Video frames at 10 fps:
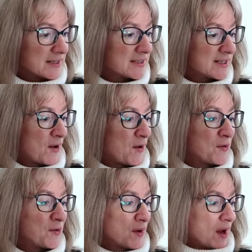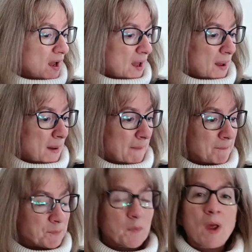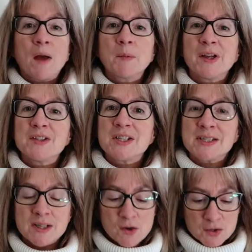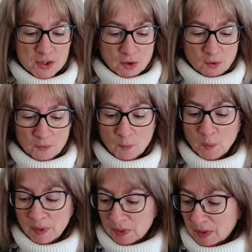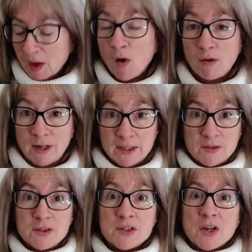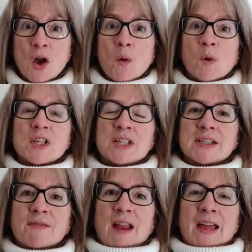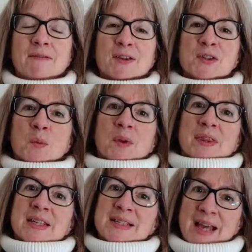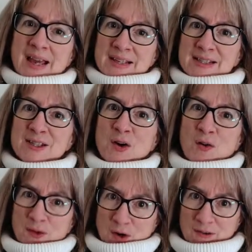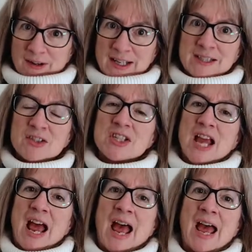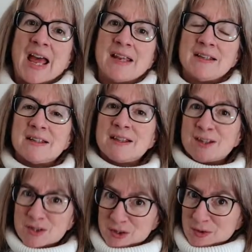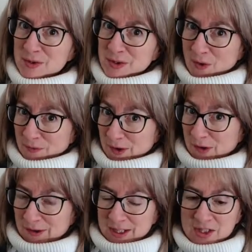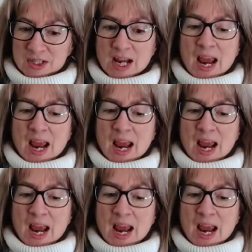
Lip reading: So I'm going to start off with the orange, which is flavoured with the zest of an orange and the juice of an orange,